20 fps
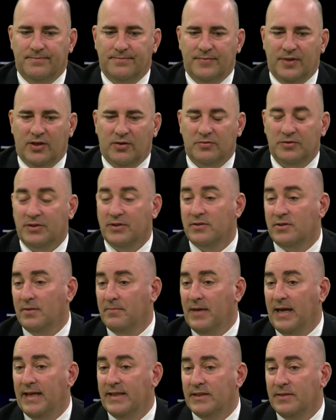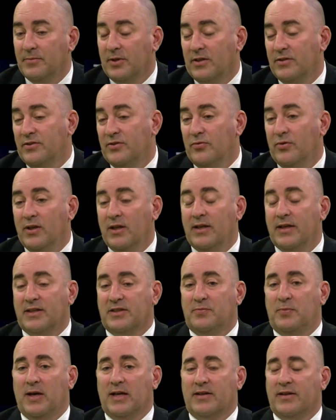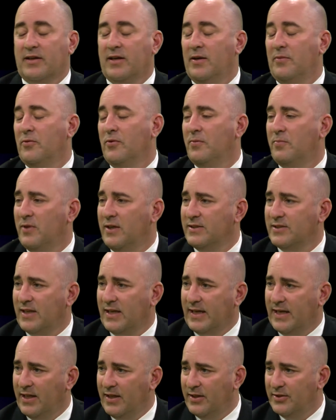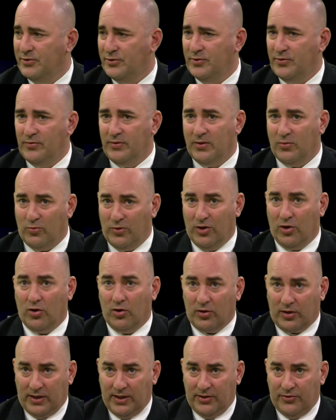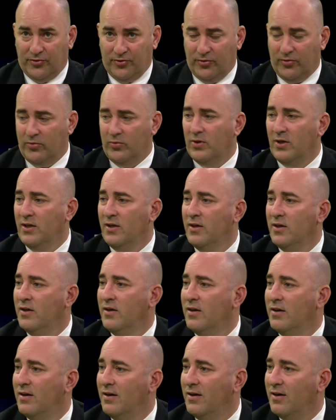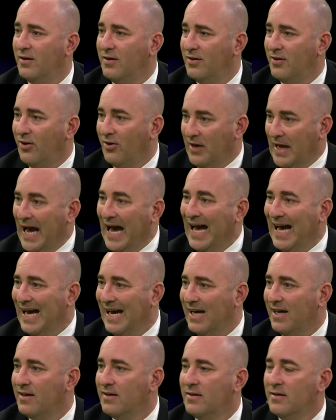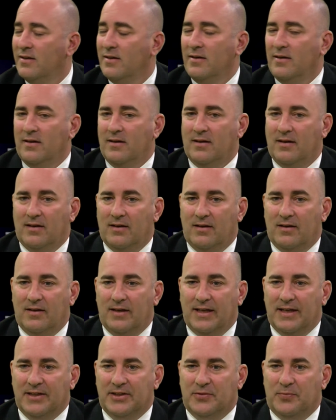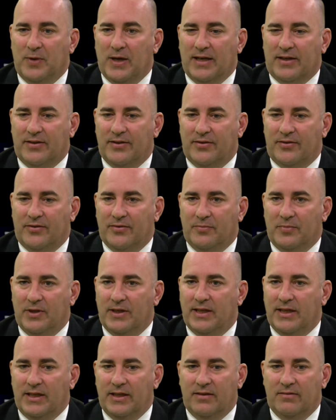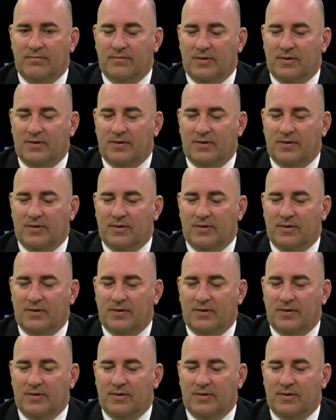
it was just amazing, because you really expect to come to a place like LSU that we're looking to on high and expect it to be